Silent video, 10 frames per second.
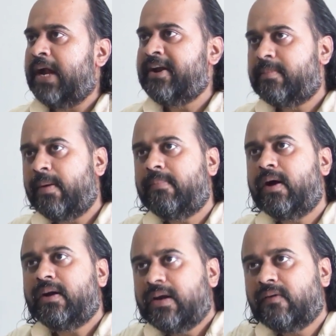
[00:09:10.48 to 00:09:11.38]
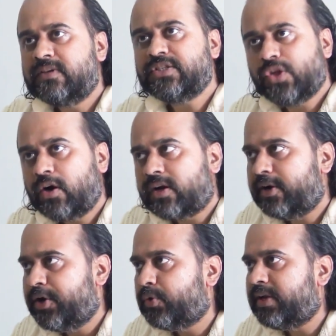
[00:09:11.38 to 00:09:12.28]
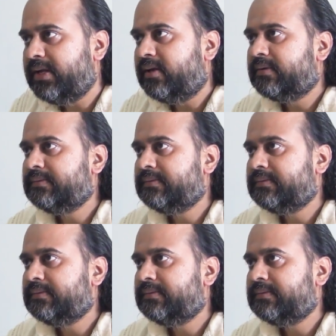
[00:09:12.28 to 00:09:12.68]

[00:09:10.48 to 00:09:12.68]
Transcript: And remember, love is not a duty.